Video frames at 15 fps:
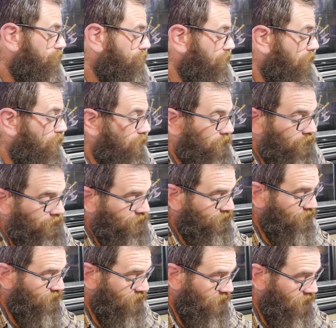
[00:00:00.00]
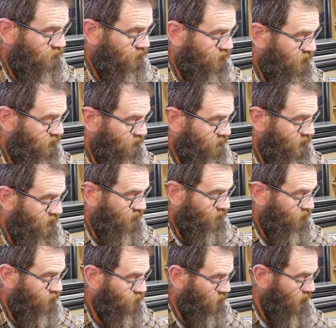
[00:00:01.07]
So, let's see, what kind of battery?
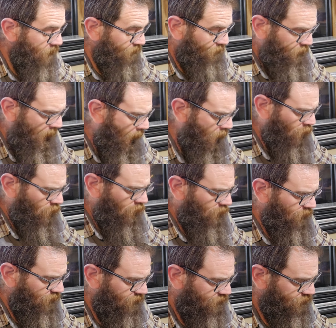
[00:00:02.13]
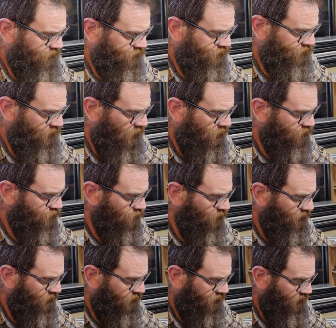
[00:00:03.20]
Great power, CR2
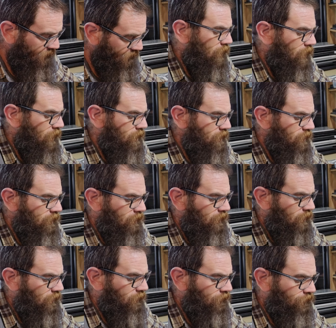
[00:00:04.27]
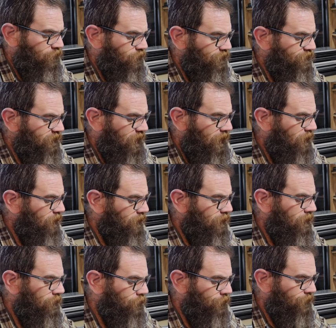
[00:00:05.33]
lithium. All right, little twist tie
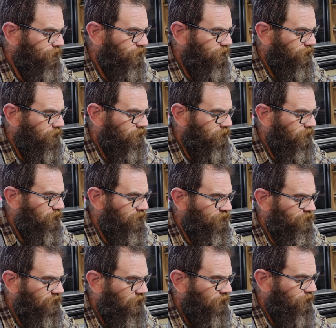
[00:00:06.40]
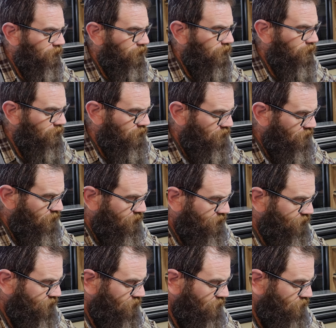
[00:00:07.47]
here. Get this out here, like
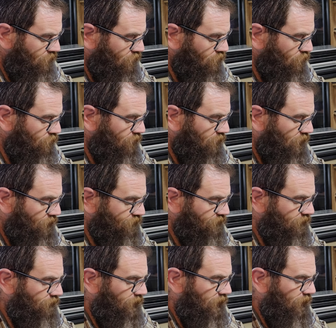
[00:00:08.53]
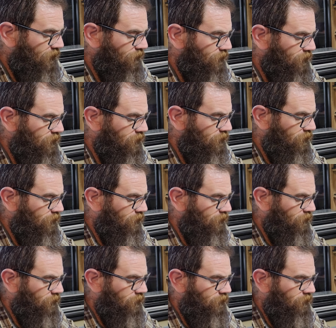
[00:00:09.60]
so. Ooh, we lost the battery deal.